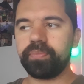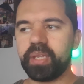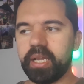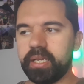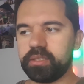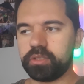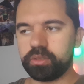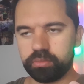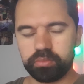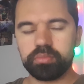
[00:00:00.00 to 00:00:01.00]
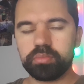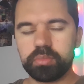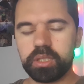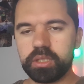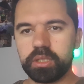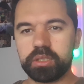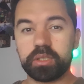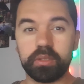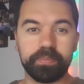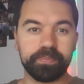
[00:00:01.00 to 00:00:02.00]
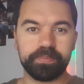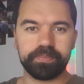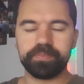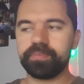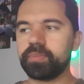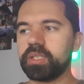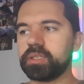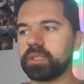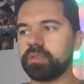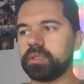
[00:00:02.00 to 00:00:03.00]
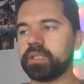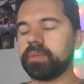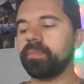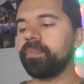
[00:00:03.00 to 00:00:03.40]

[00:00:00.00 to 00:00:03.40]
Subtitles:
and it's good. It's a good thing.